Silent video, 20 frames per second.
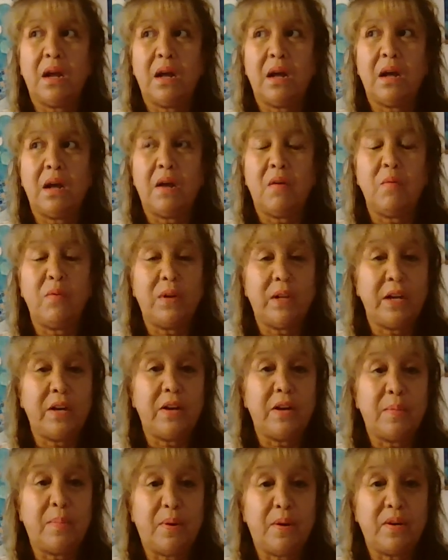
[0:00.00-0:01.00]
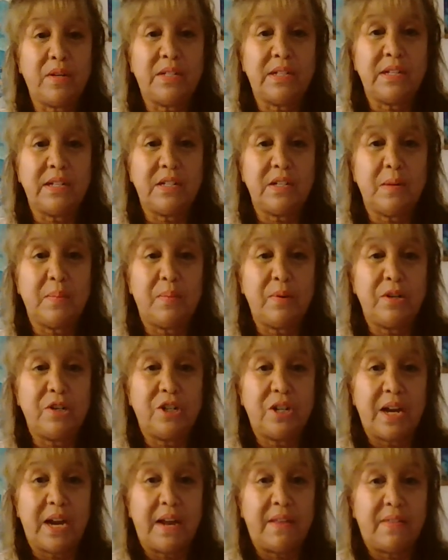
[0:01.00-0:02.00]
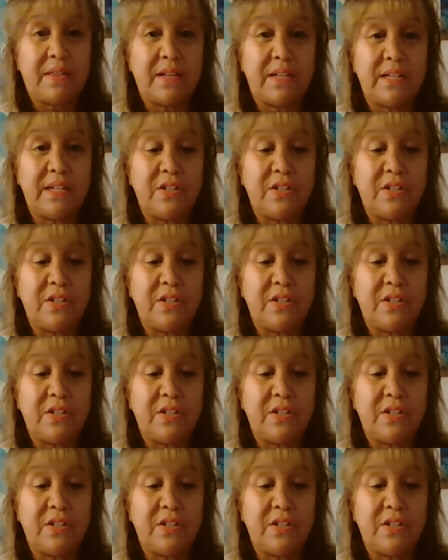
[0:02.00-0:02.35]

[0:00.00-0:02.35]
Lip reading: a really good person to appreciate